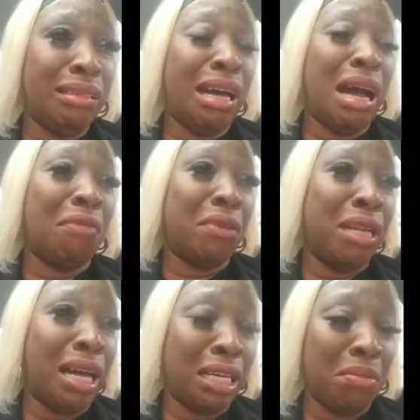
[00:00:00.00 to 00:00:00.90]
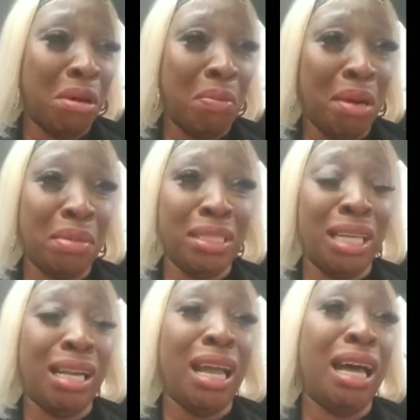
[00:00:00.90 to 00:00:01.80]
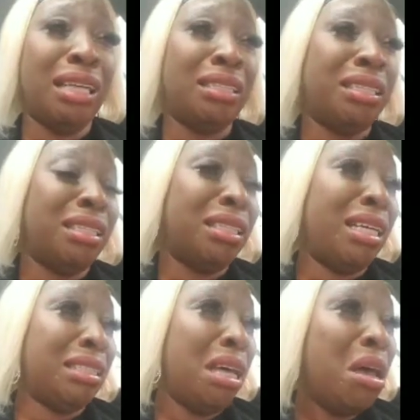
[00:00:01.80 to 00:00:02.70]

You have to lock him up. And I said, Lord Jesus,